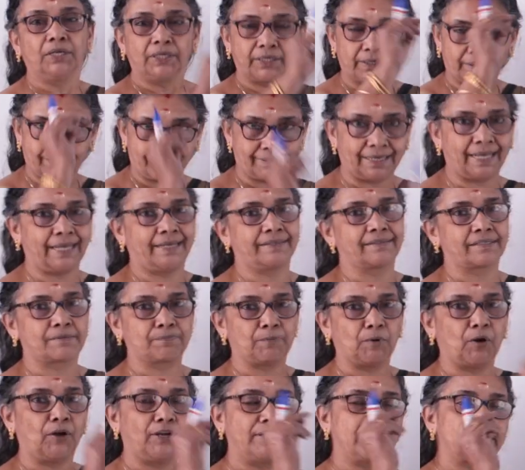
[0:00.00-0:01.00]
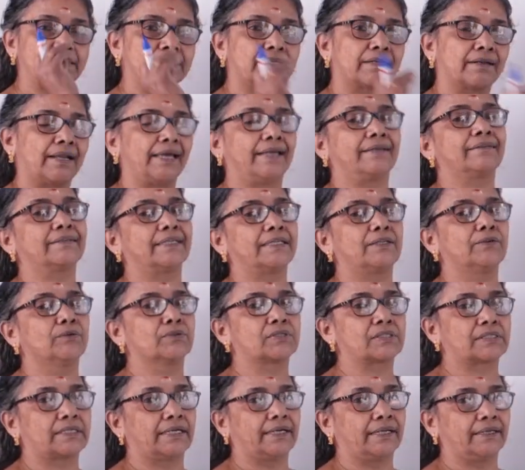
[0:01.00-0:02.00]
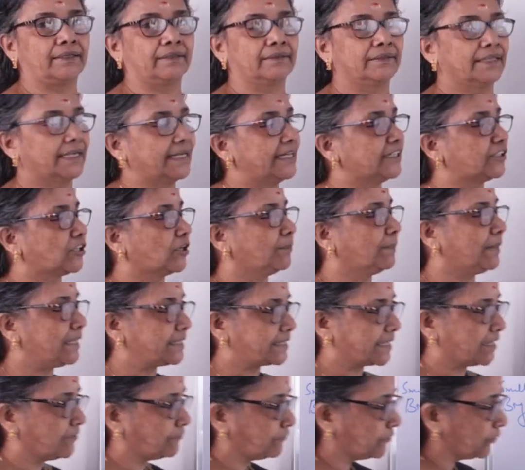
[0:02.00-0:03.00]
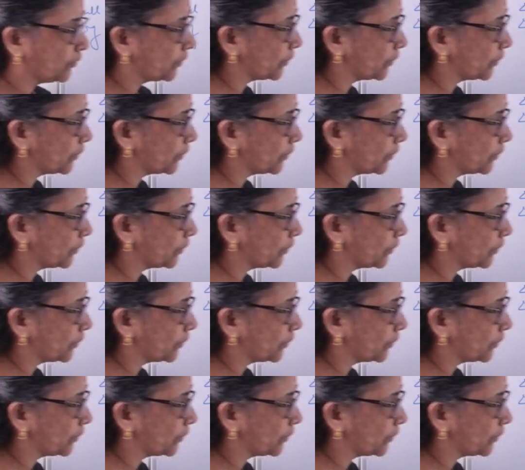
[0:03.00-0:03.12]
write points and like that you study, then it will be easier for